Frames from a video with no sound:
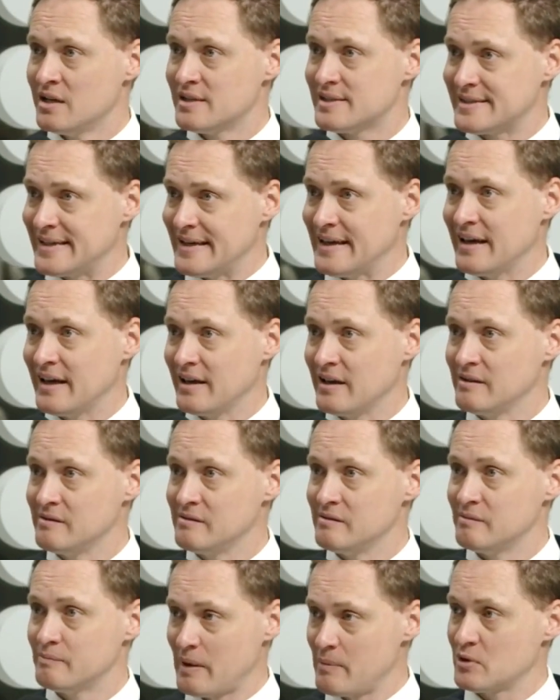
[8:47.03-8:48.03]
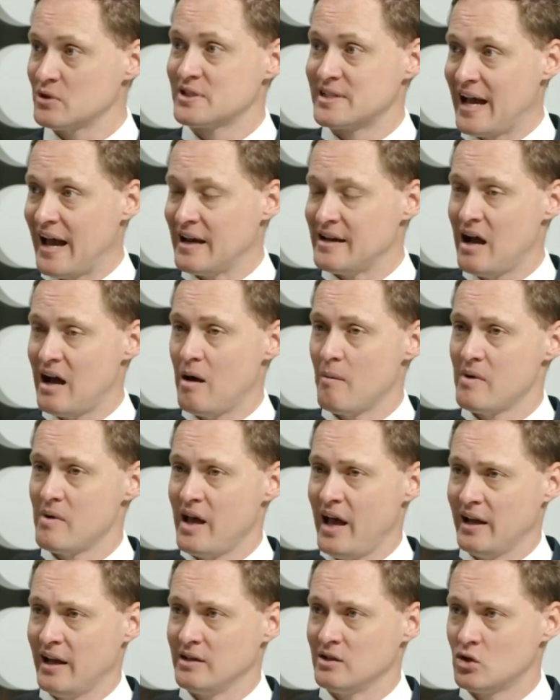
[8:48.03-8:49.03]
seeing people stand up
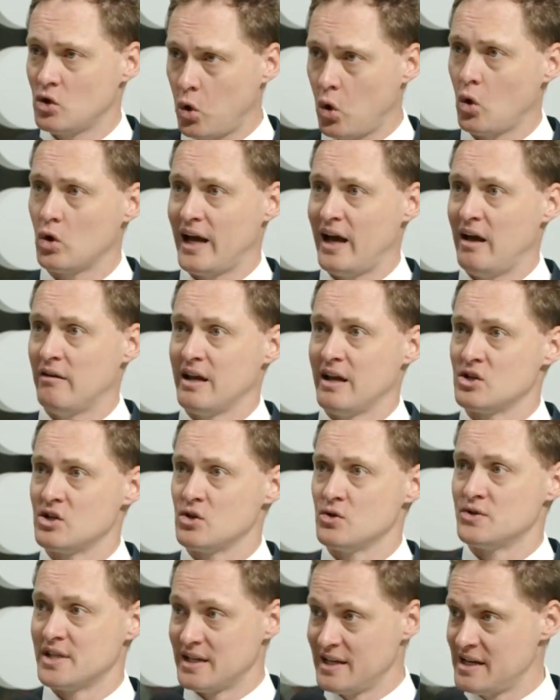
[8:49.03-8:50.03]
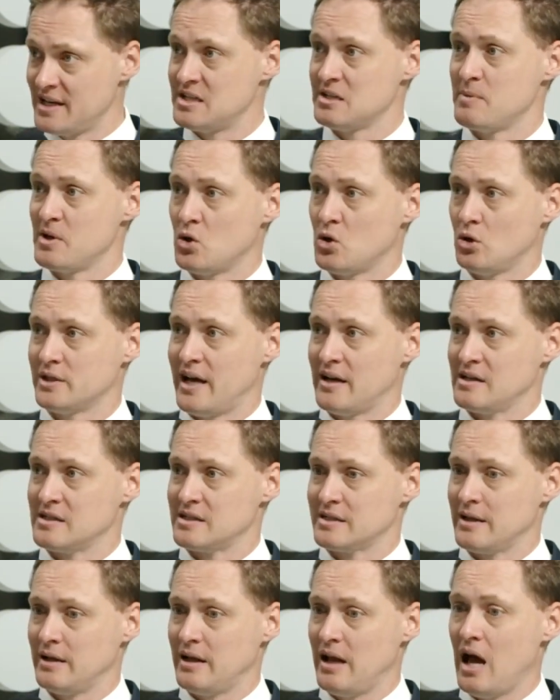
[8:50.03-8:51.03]
and call out issues that need to be called out
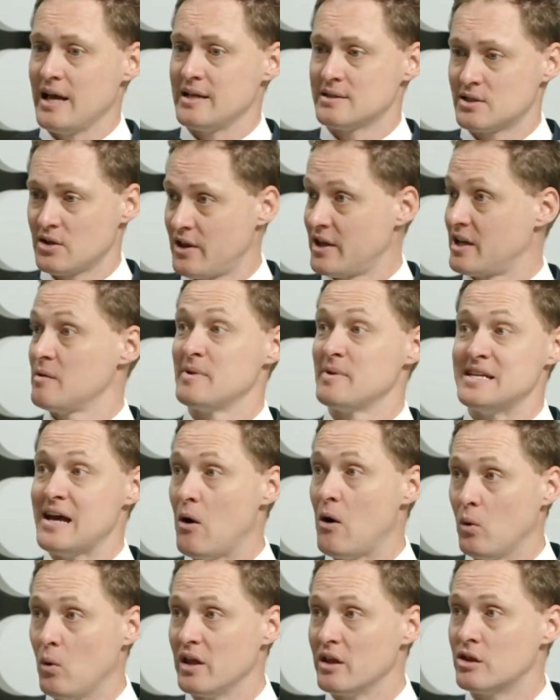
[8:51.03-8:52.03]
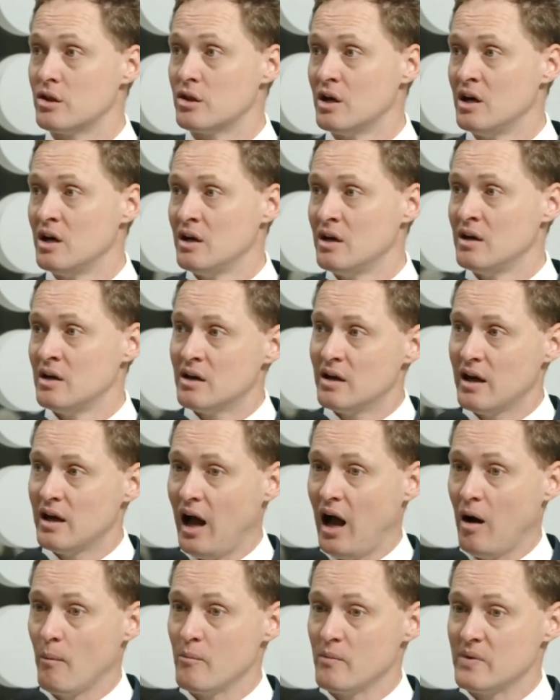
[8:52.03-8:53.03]
into the light so they can be dealt with
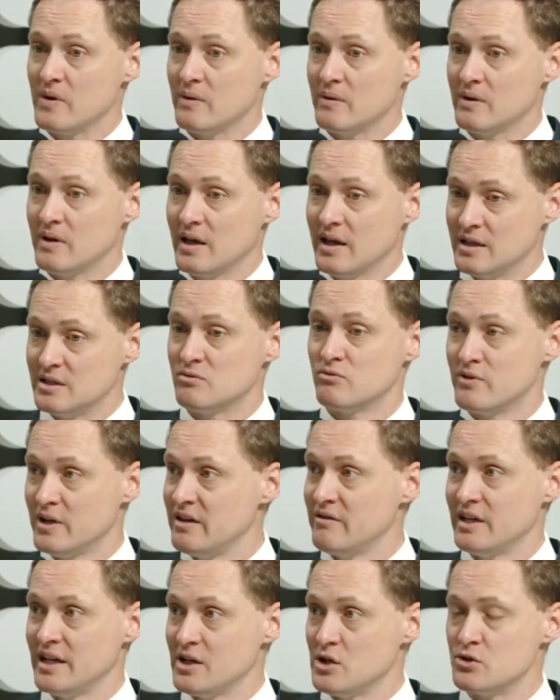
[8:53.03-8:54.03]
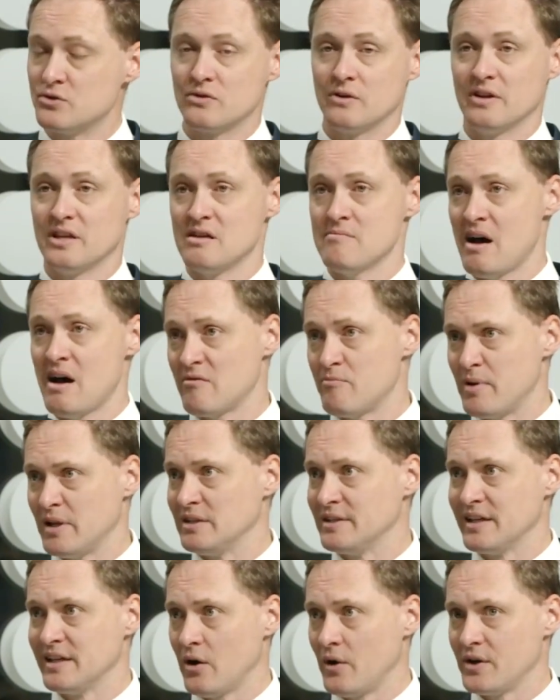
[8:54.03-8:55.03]
is really, really useful. And the amount of
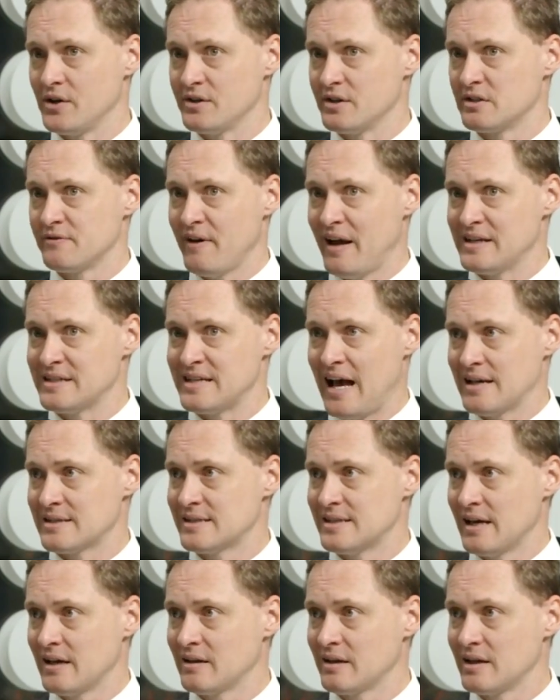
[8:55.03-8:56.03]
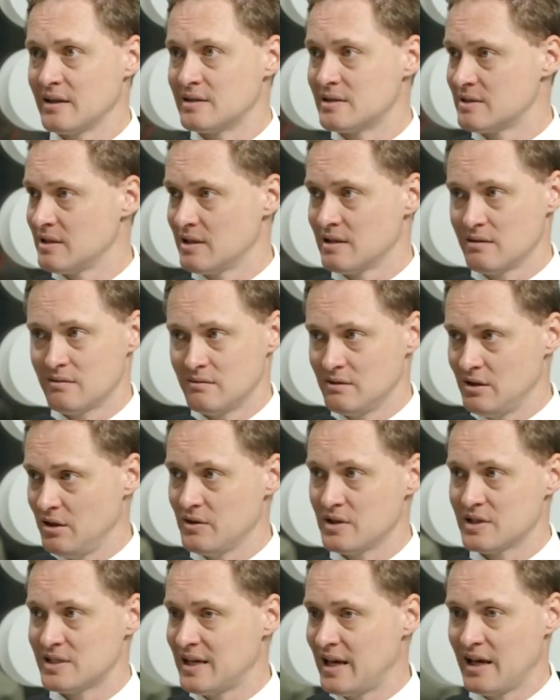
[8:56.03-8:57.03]
building going on is fantastic. It's
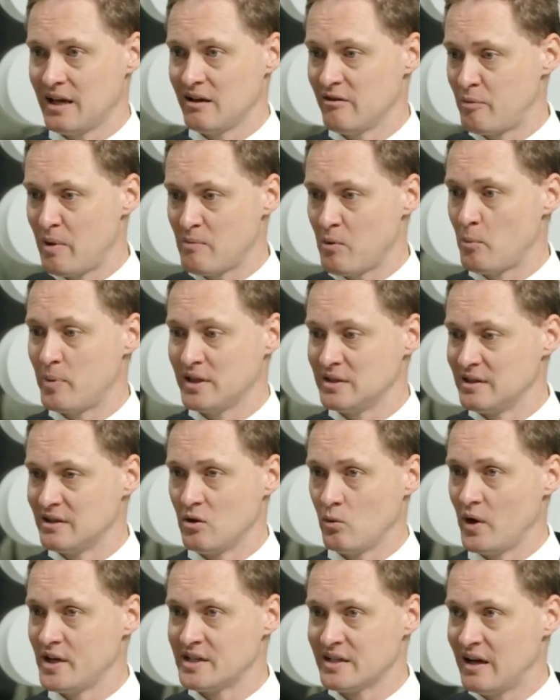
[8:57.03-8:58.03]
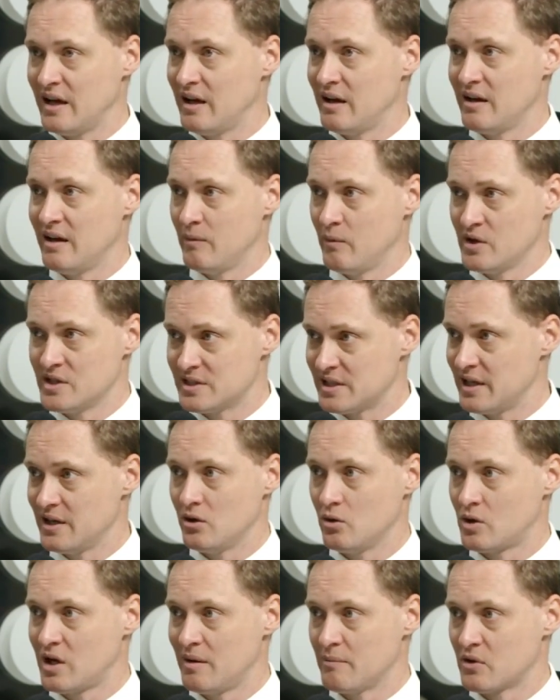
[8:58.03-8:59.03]
the saying of people build in the winter and we see
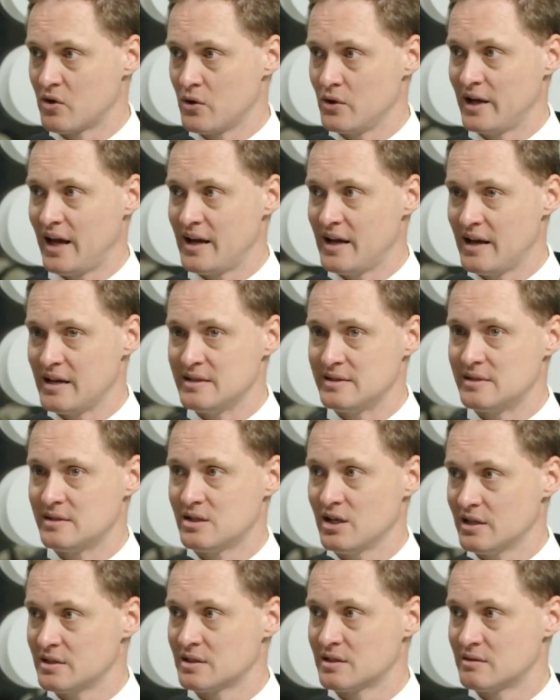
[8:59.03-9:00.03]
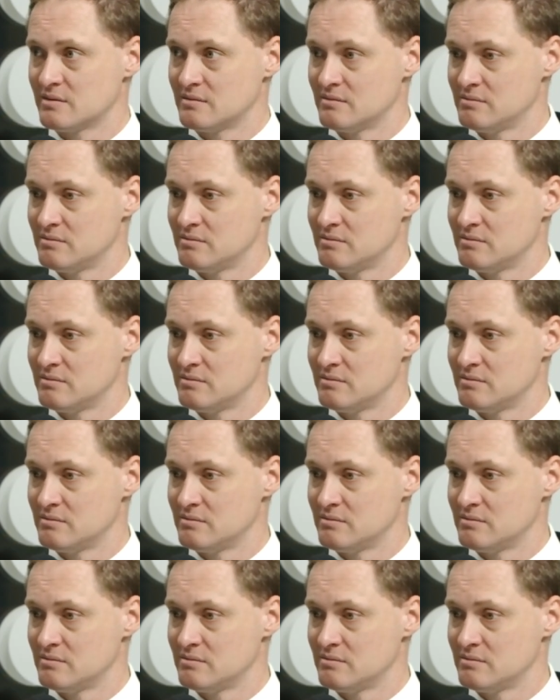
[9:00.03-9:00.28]
it all come through later is just